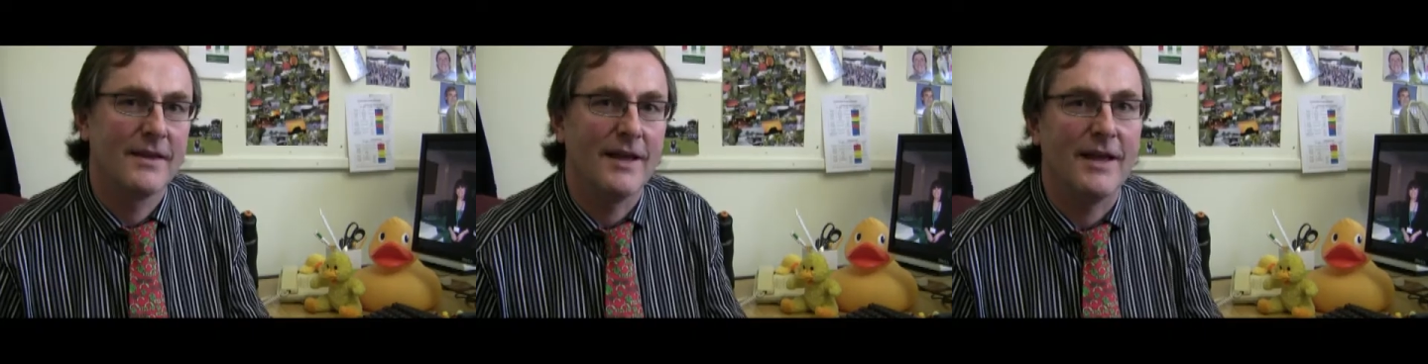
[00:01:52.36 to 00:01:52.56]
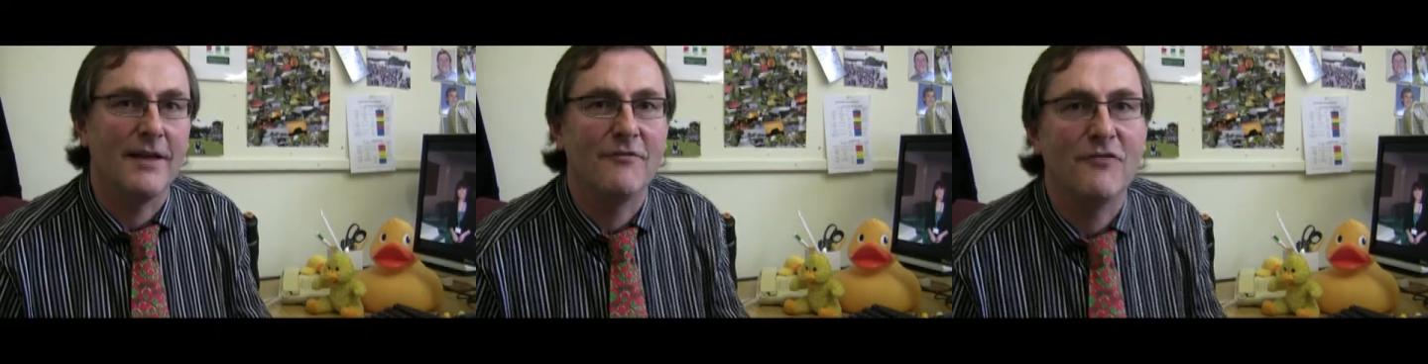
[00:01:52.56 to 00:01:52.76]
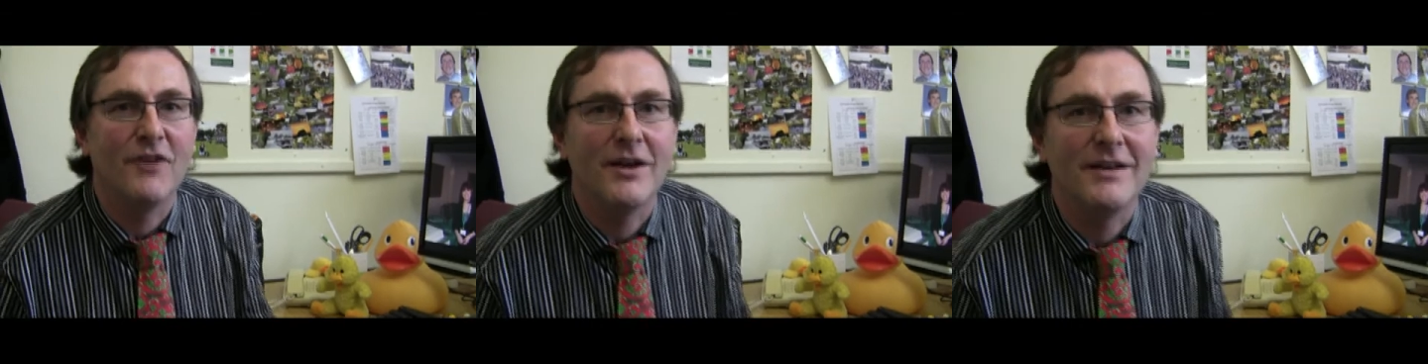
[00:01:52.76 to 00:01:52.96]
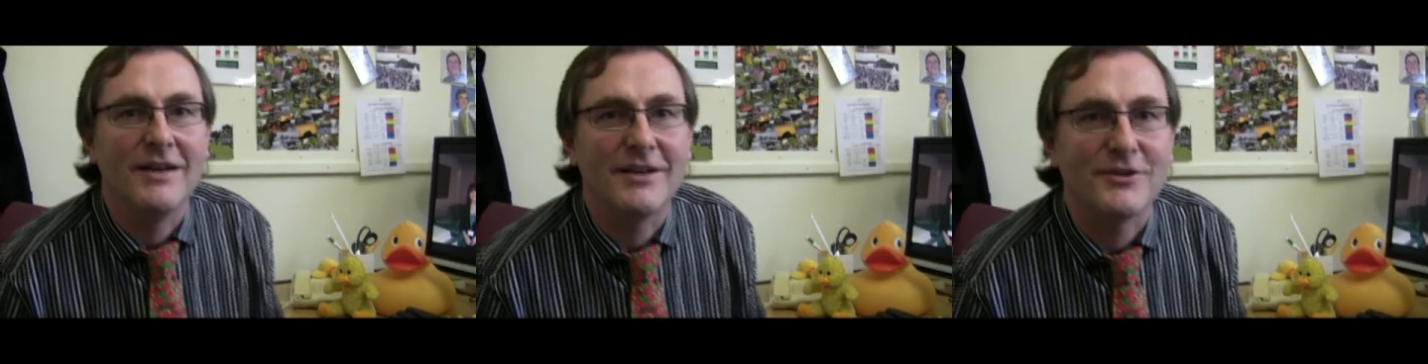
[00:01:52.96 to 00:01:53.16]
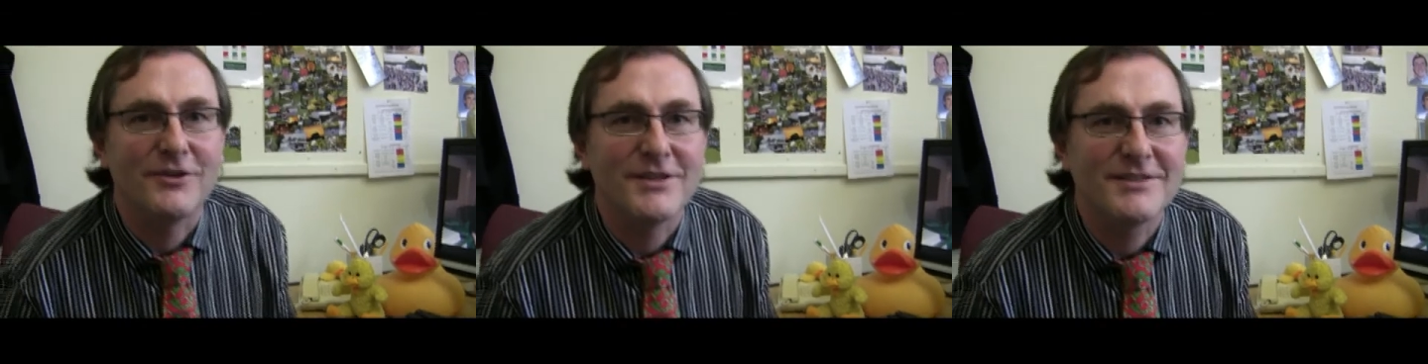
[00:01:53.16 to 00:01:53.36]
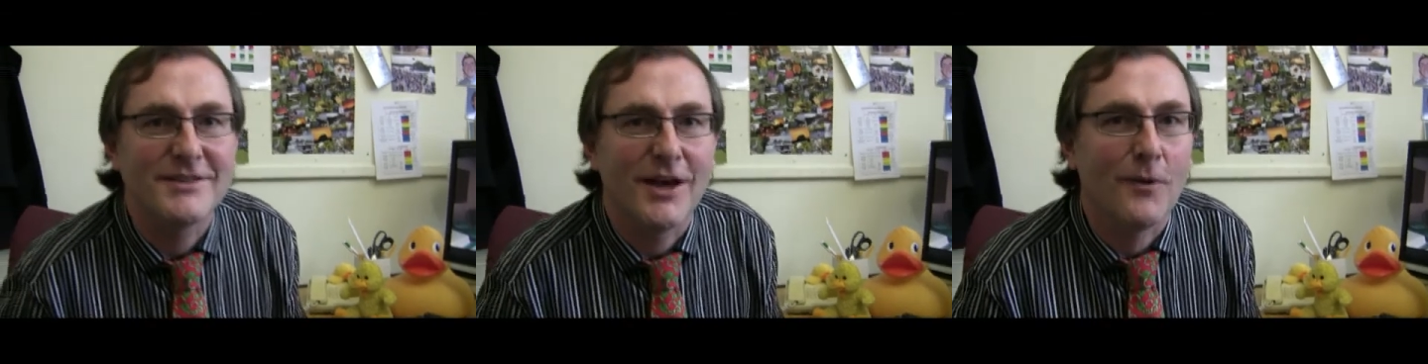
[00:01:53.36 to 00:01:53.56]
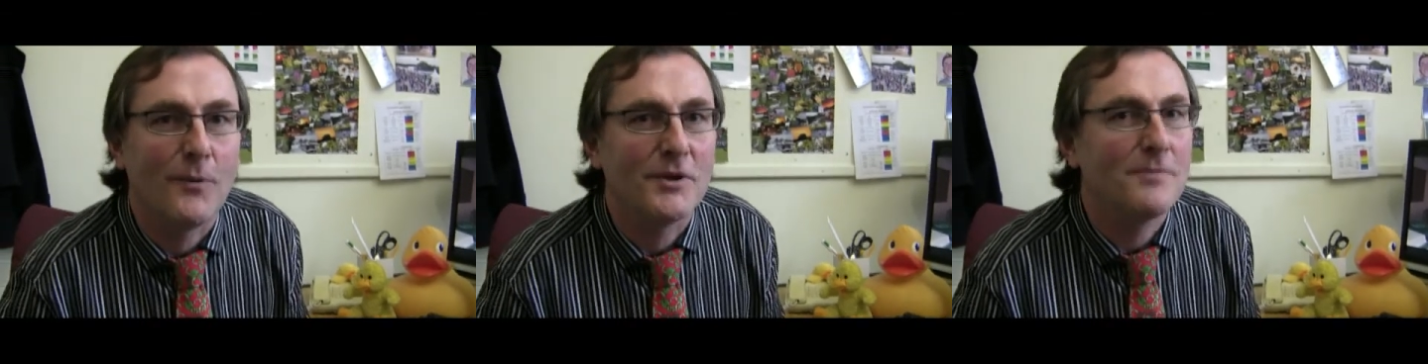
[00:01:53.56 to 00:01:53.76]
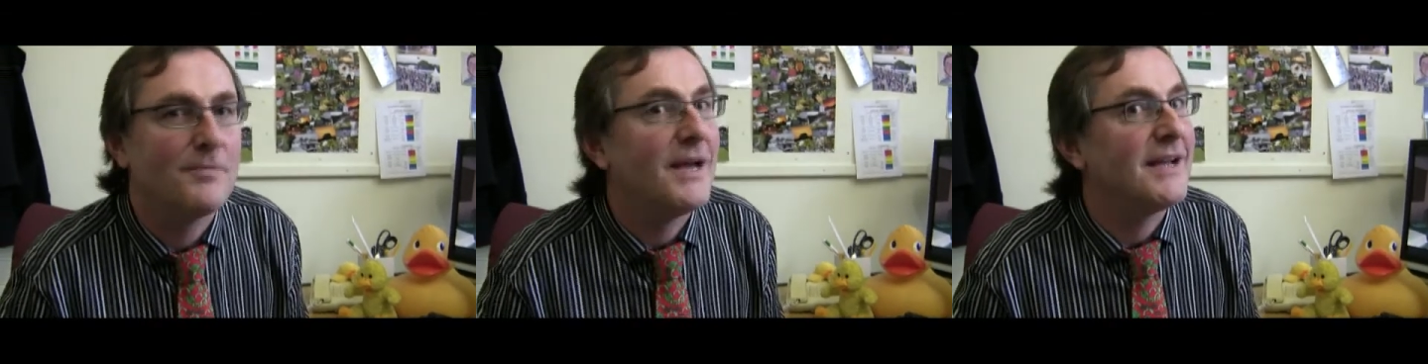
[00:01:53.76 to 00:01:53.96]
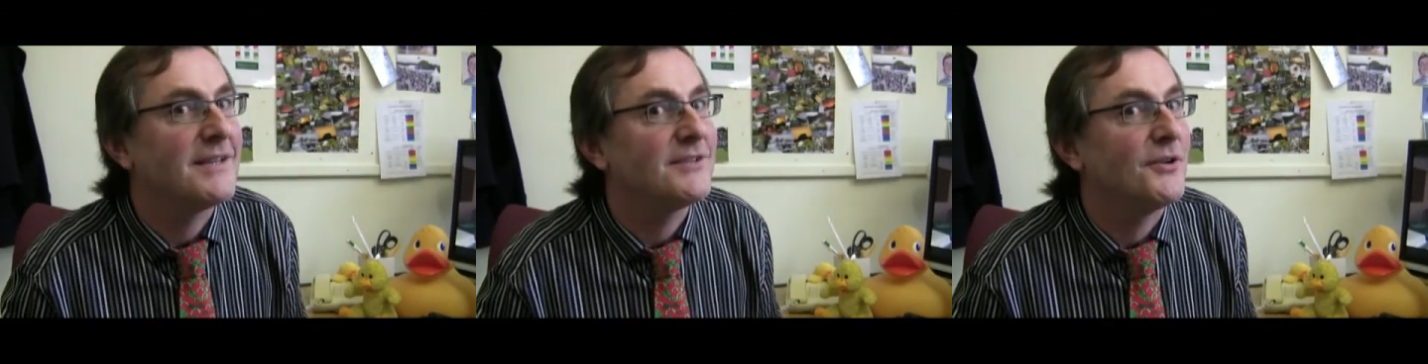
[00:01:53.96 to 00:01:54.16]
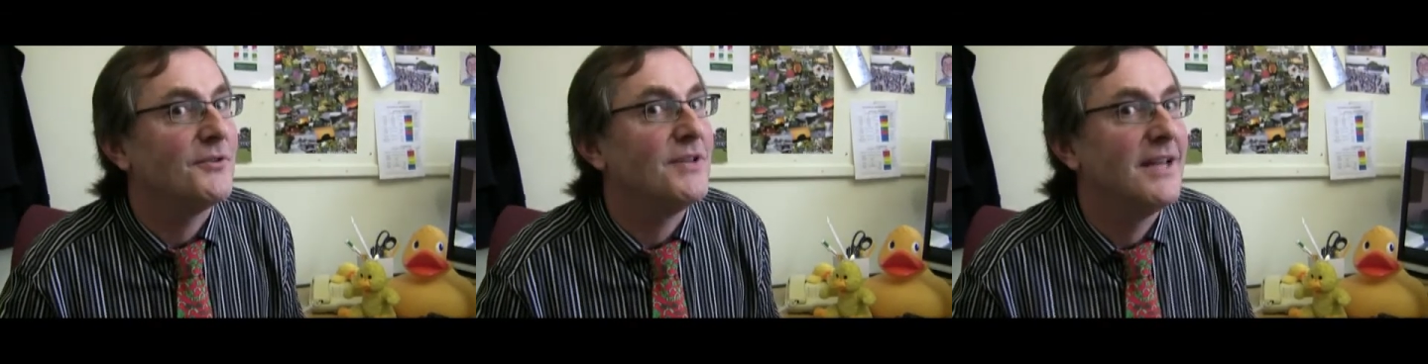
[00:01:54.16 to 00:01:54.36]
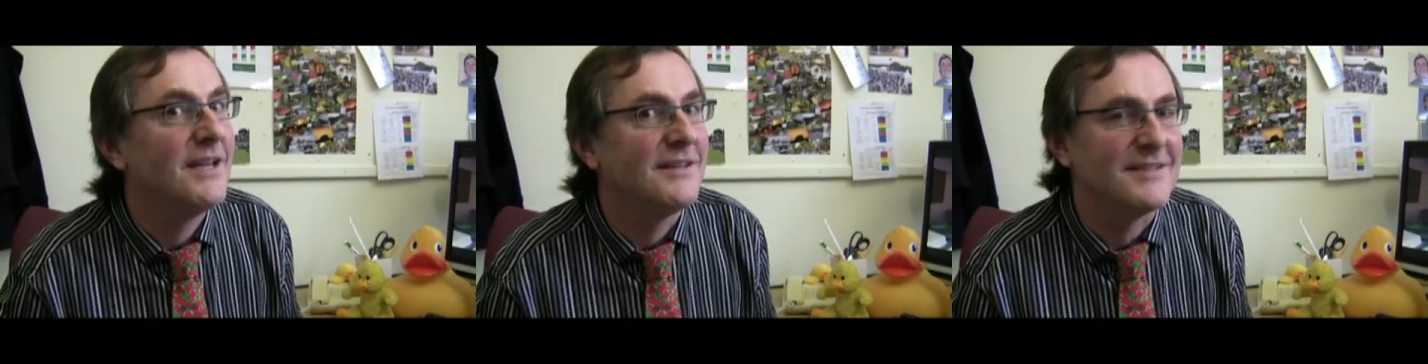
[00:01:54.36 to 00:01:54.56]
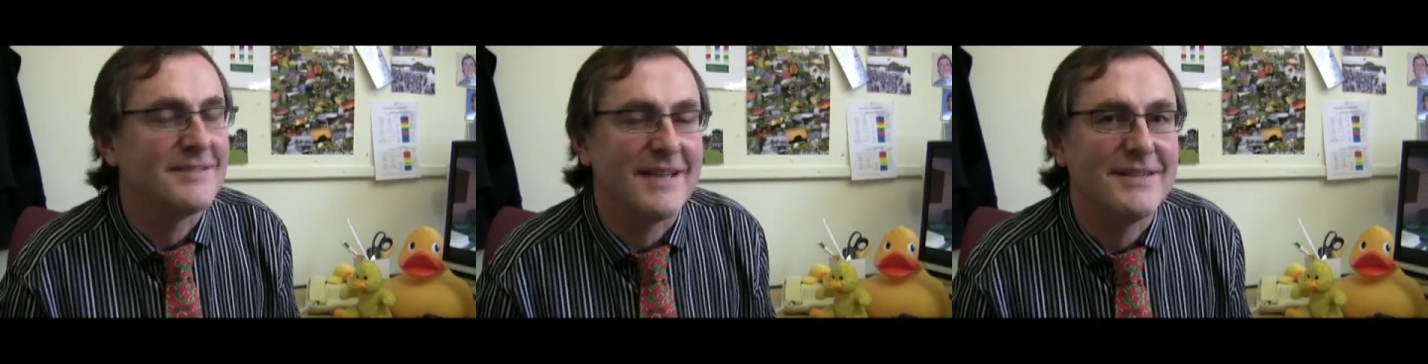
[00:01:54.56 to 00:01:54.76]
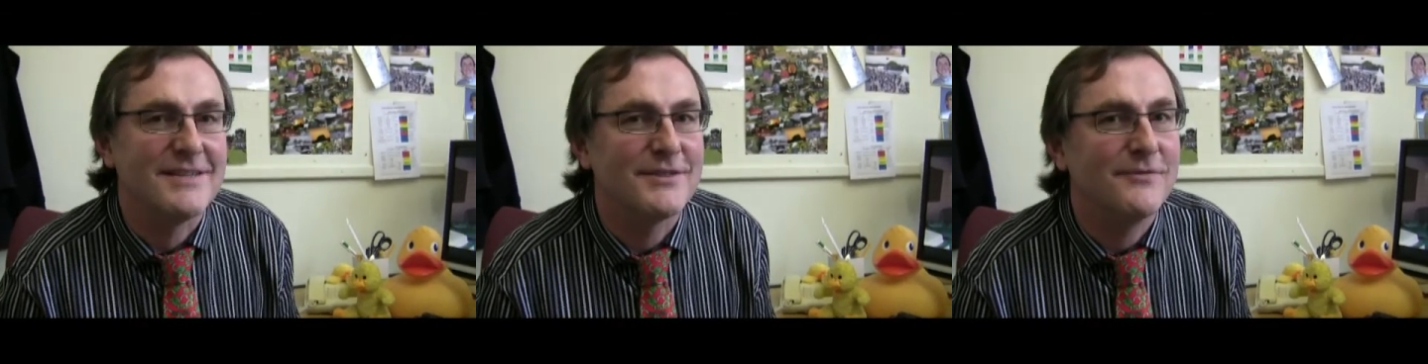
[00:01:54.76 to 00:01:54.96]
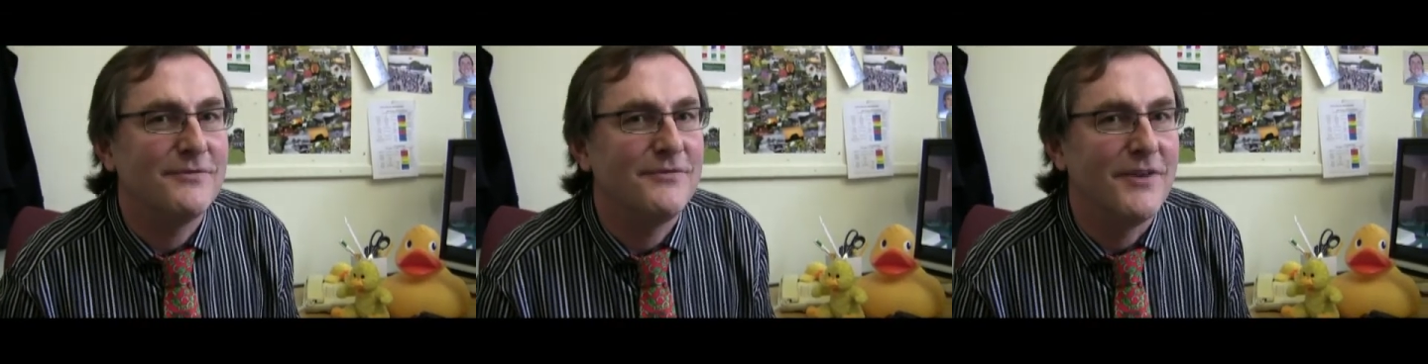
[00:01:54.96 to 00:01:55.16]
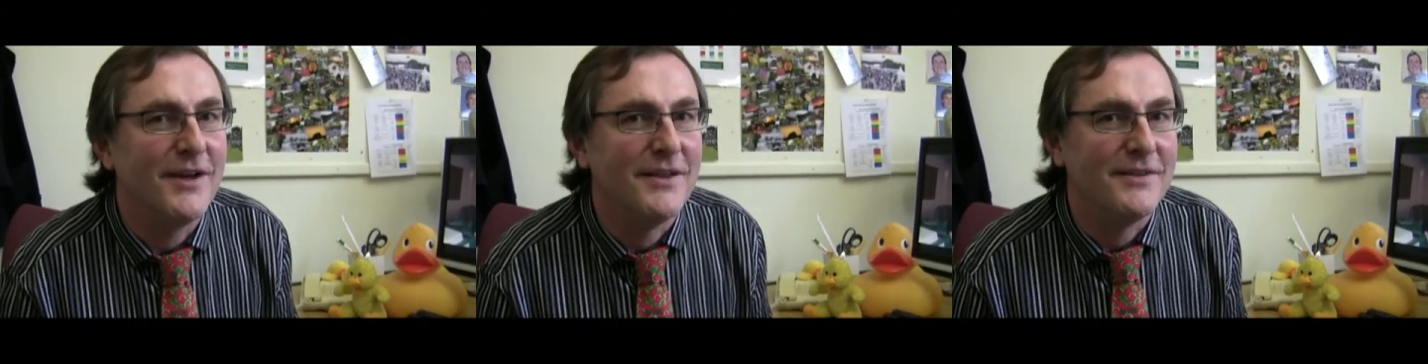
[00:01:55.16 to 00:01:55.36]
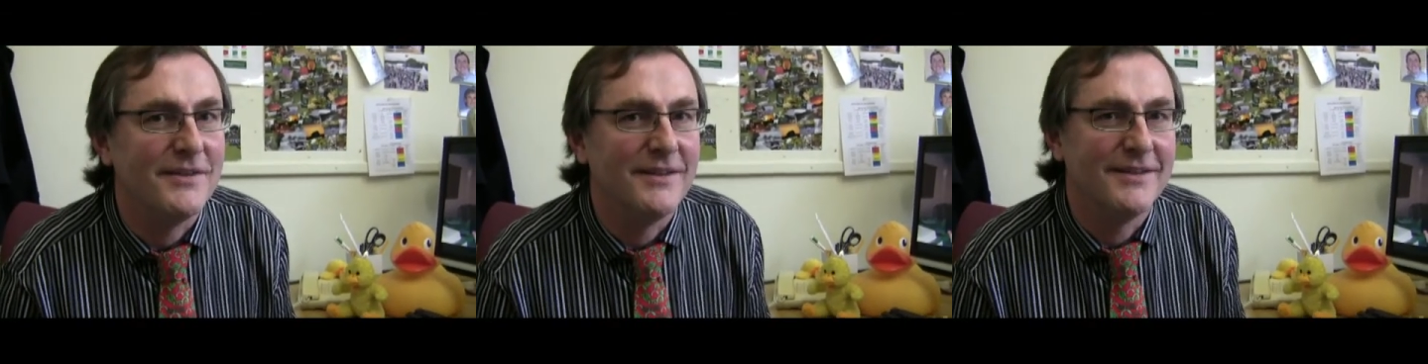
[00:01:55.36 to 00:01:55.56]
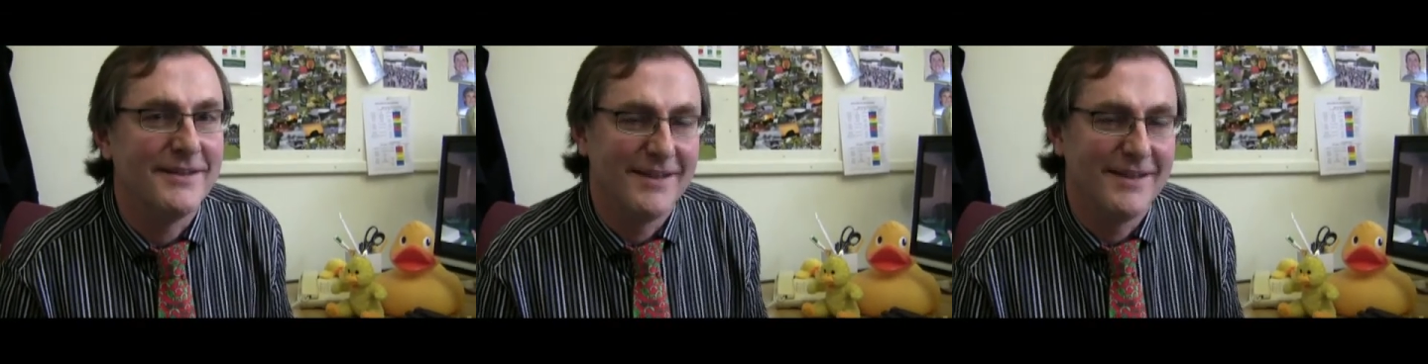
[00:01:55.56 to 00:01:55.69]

And finally Chris, I want to pass on the sense of fun.